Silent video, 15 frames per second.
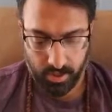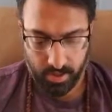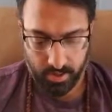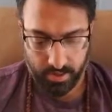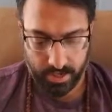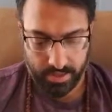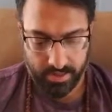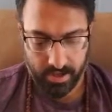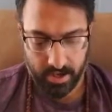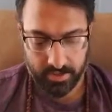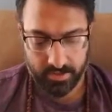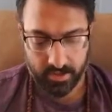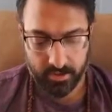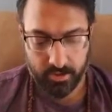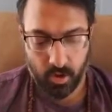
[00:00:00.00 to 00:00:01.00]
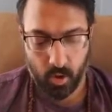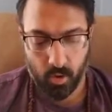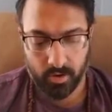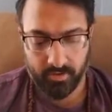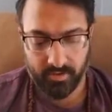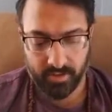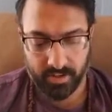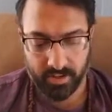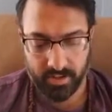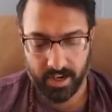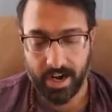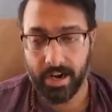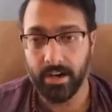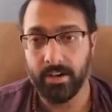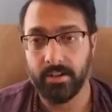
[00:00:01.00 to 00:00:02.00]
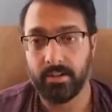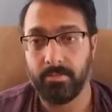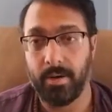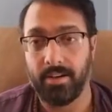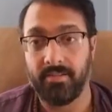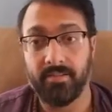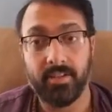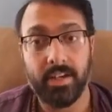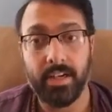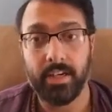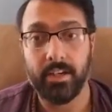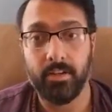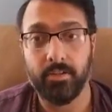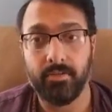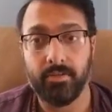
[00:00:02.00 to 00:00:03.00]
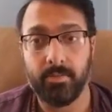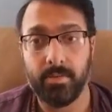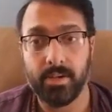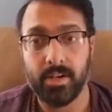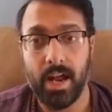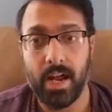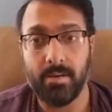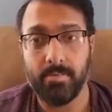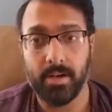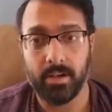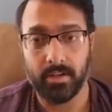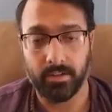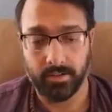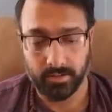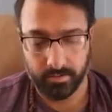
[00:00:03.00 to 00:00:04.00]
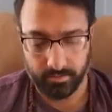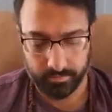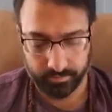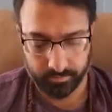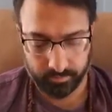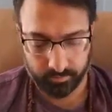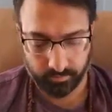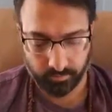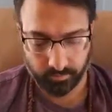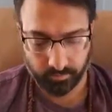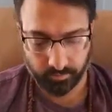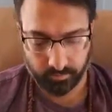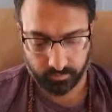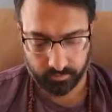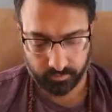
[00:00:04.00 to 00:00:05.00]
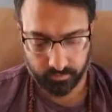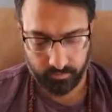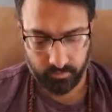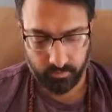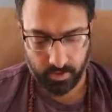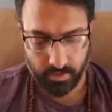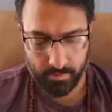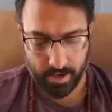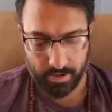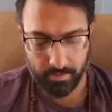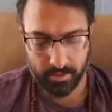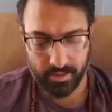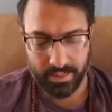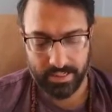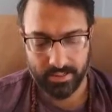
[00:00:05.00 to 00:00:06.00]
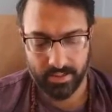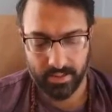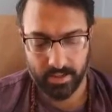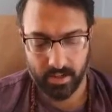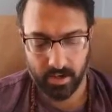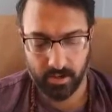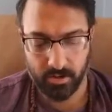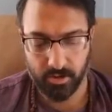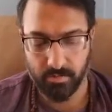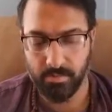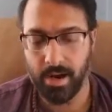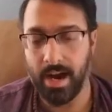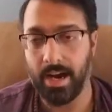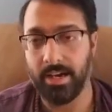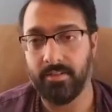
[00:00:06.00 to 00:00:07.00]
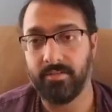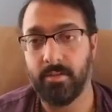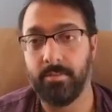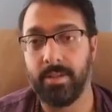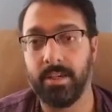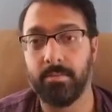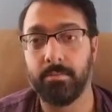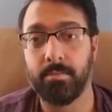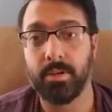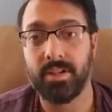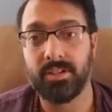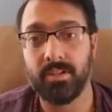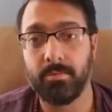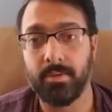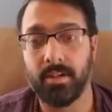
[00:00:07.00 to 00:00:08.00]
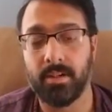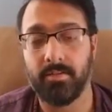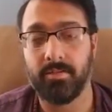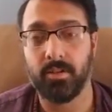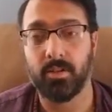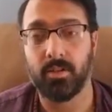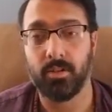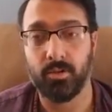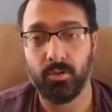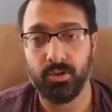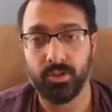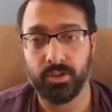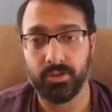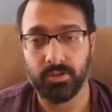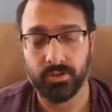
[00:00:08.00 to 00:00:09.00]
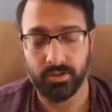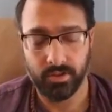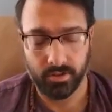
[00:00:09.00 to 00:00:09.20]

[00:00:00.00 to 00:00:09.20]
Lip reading: They thus atone for your errors by freeing you from your nightmares. By releasing your mind from the imprisonment of your illusions,